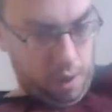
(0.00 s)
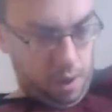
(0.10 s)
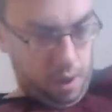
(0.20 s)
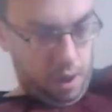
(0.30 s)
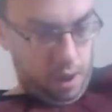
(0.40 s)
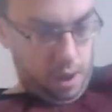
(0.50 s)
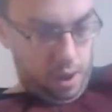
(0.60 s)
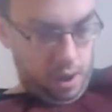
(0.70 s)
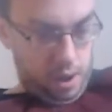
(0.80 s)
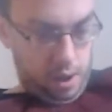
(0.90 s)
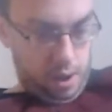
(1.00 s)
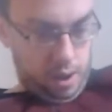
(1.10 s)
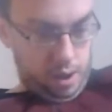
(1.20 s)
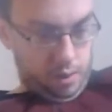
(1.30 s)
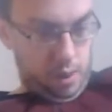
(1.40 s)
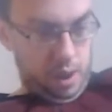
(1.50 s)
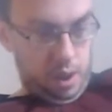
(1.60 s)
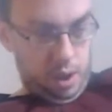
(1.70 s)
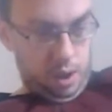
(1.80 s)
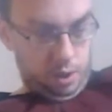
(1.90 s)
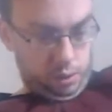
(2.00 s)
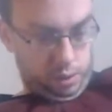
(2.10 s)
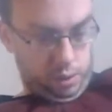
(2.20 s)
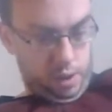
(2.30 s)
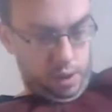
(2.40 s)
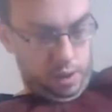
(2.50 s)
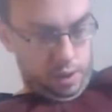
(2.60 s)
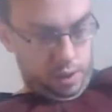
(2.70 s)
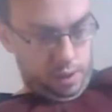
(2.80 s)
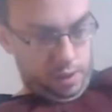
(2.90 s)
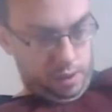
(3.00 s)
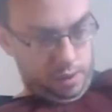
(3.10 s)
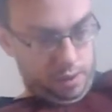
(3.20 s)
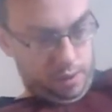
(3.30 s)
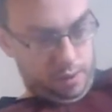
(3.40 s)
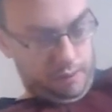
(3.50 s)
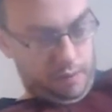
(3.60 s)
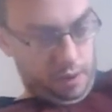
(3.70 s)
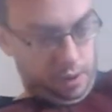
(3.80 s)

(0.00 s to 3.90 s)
It's quite a long skirt. for a